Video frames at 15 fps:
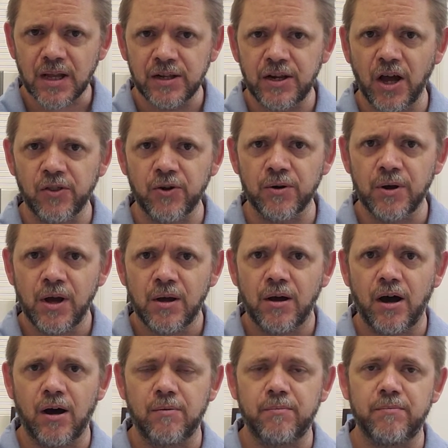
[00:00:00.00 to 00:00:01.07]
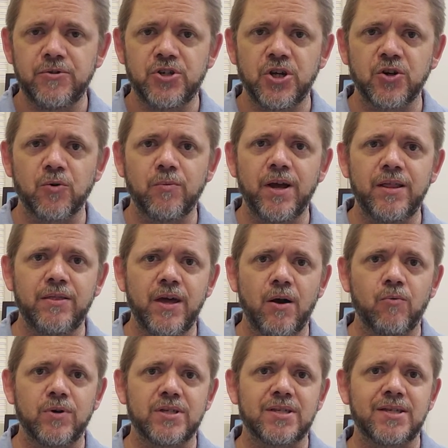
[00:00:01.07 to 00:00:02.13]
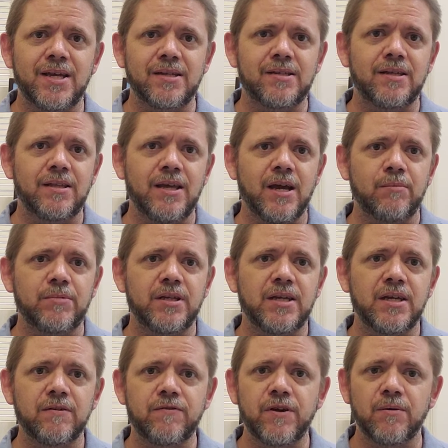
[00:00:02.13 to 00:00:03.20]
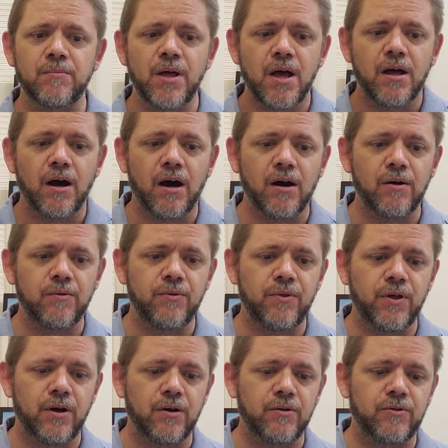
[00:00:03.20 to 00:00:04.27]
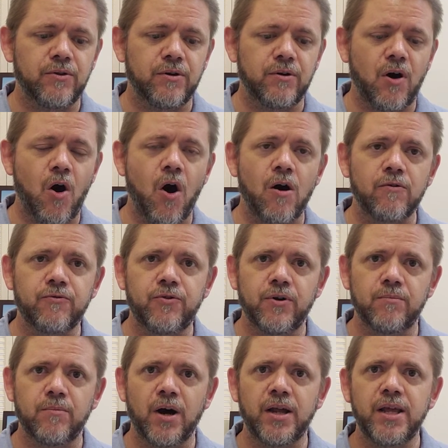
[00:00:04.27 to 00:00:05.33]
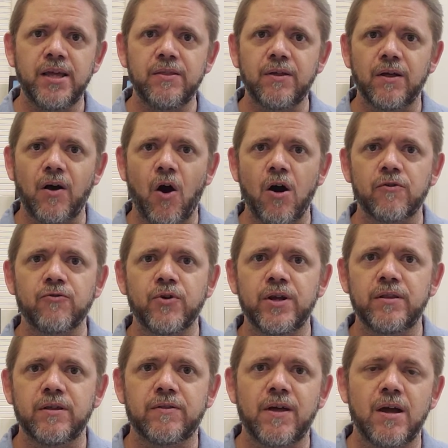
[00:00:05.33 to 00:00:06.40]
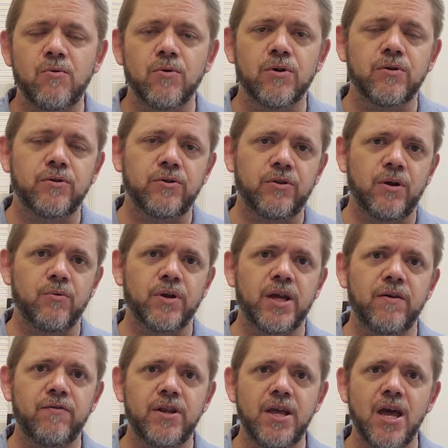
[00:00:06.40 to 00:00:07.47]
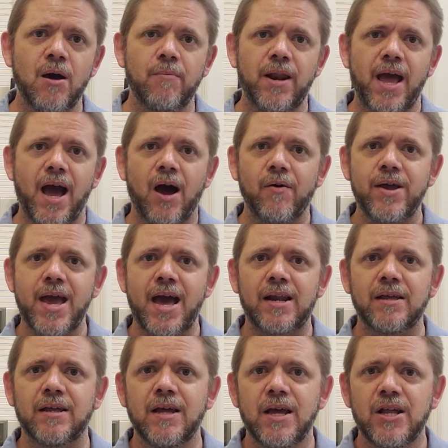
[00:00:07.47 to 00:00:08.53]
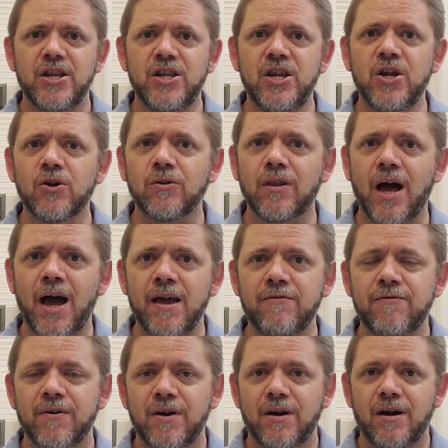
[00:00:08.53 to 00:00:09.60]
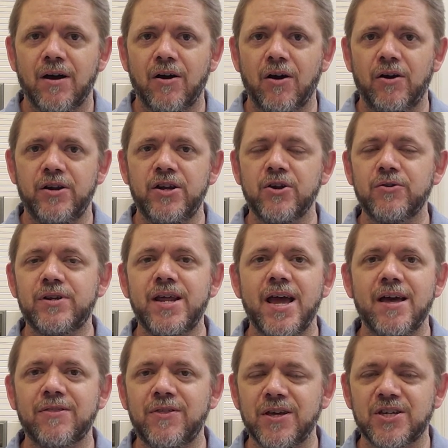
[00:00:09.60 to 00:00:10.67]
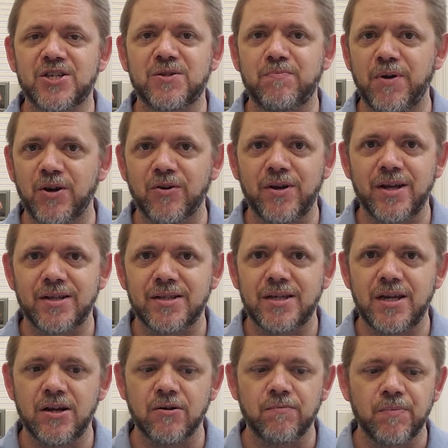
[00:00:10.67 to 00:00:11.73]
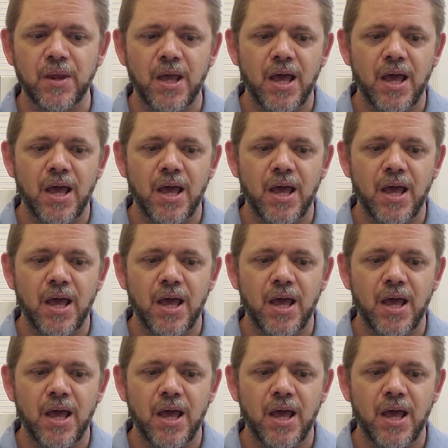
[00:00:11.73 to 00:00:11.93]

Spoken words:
another gentleman that was sent to him to give him the offering that they were giving him, and how he had a near life or near death experience here.